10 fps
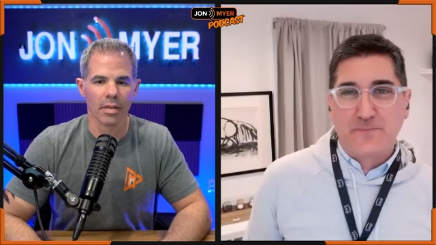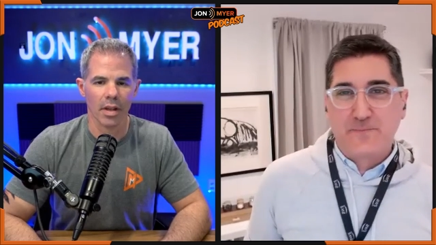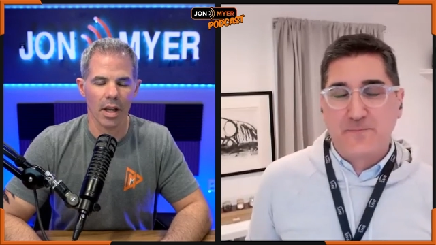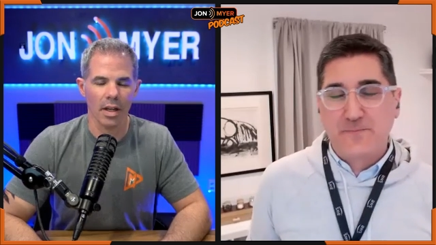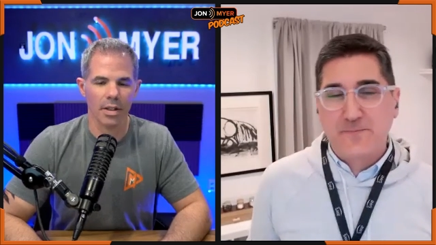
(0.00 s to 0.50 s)

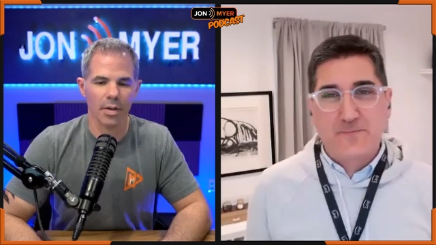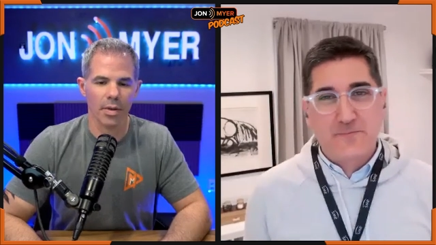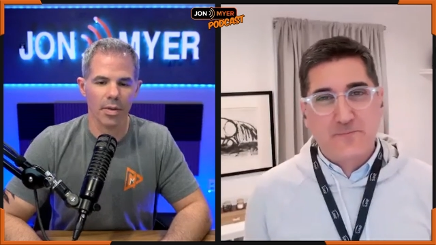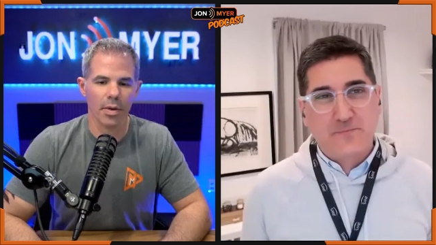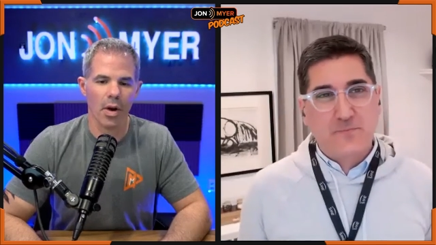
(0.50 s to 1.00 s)
Speaker 1: I agree
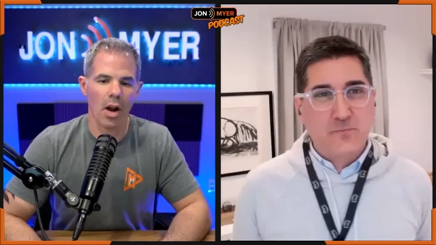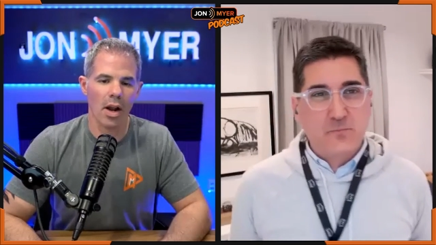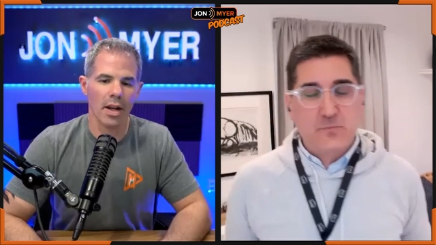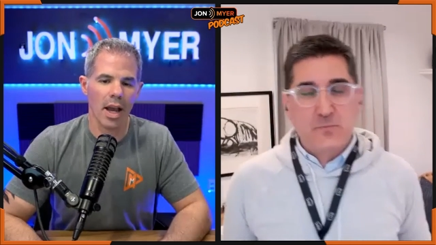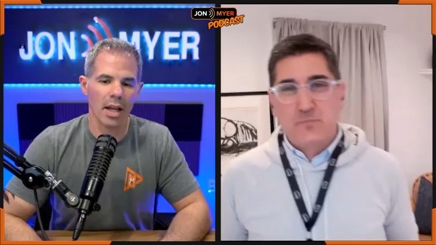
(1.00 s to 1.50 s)
with you. All
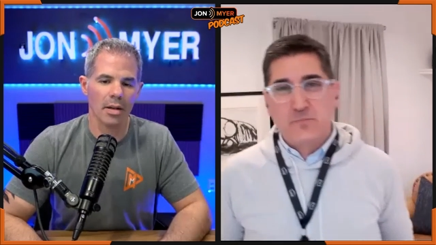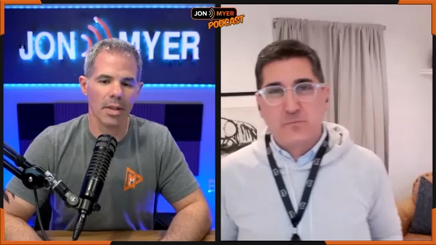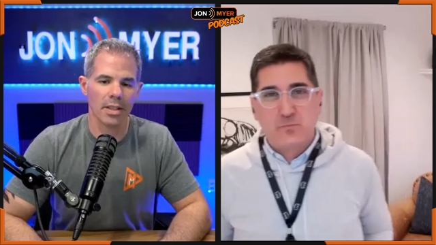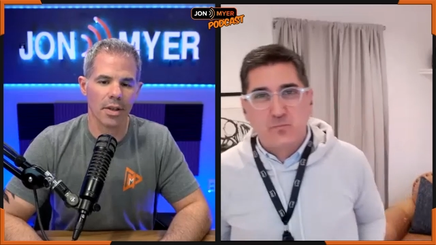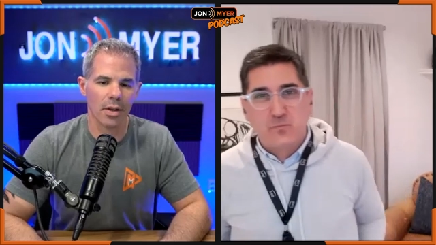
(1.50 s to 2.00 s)
right, Adam,
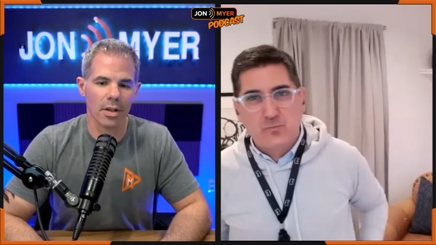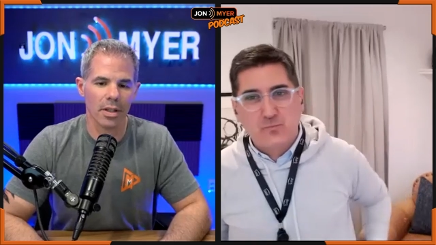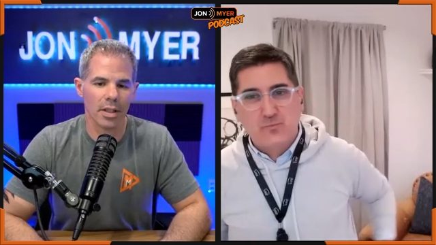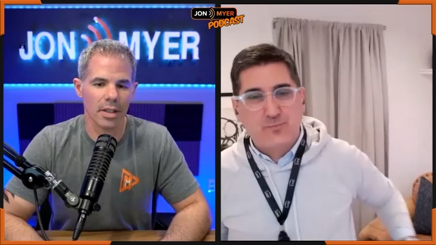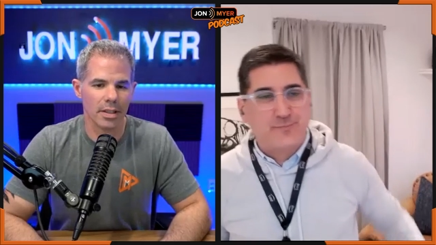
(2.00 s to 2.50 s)
let's go
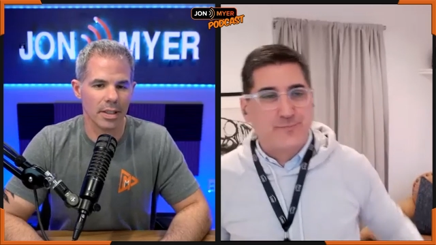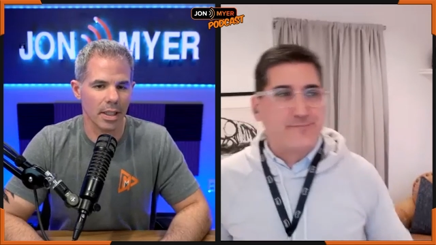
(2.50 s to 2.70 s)
to